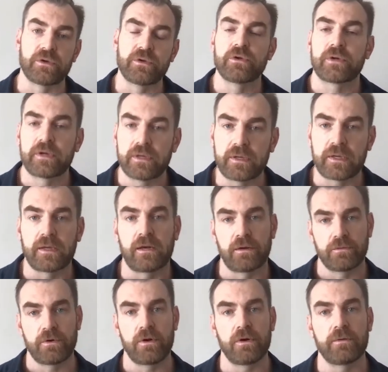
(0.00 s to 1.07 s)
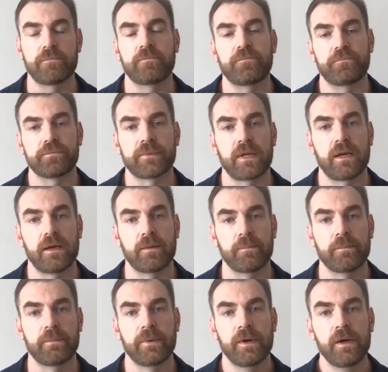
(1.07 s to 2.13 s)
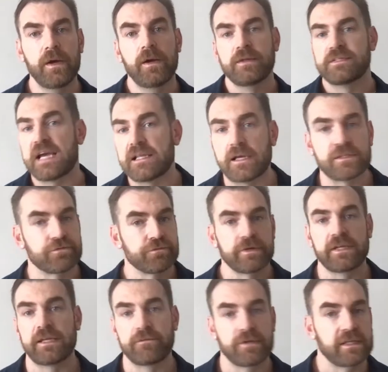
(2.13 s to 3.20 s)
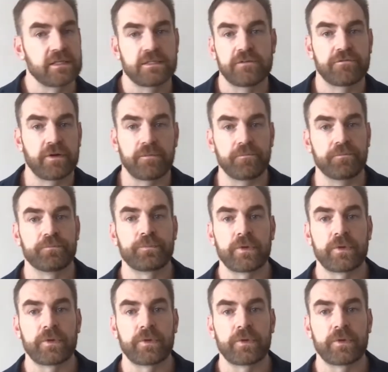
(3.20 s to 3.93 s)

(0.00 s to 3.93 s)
you're going to get it wrong. Daylight's really, really different.